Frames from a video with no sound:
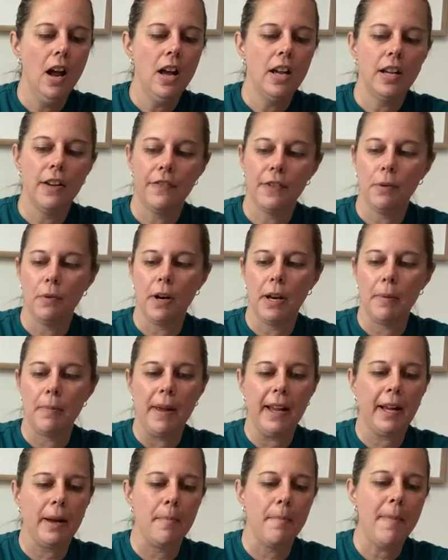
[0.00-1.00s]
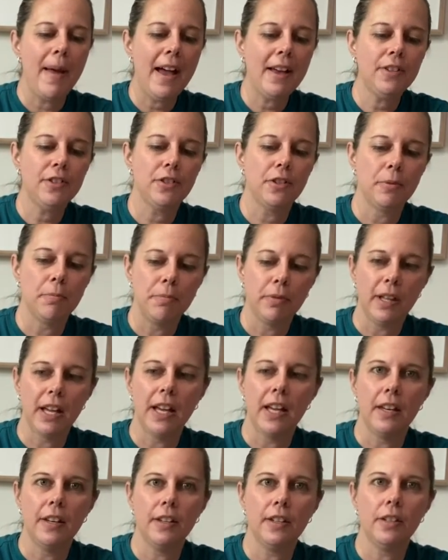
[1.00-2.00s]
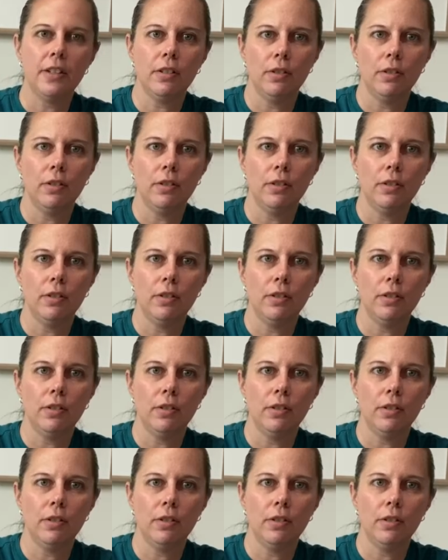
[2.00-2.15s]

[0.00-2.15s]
If you want to make a master blend,